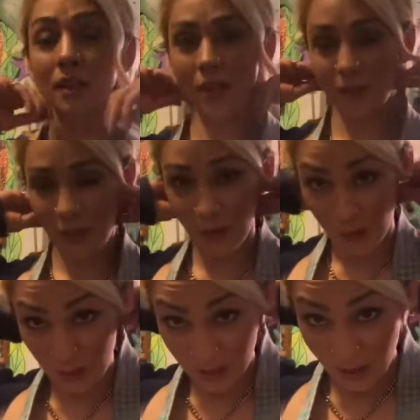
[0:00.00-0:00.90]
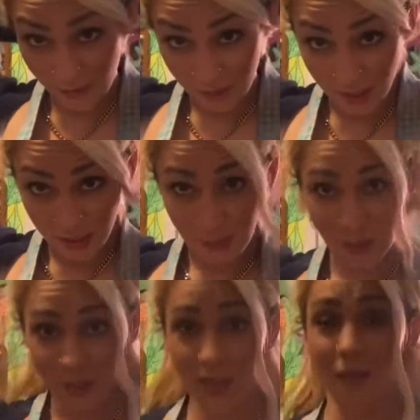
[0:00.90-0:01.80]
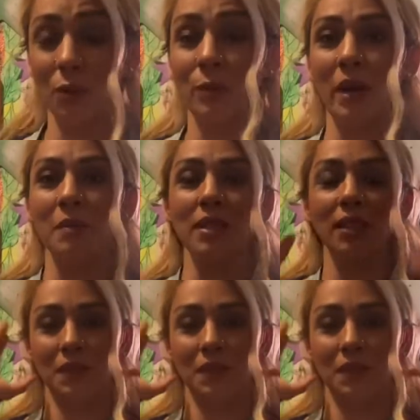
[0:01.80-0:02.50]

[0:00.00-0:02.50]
If I don't do it often, sometimes I have to remind myself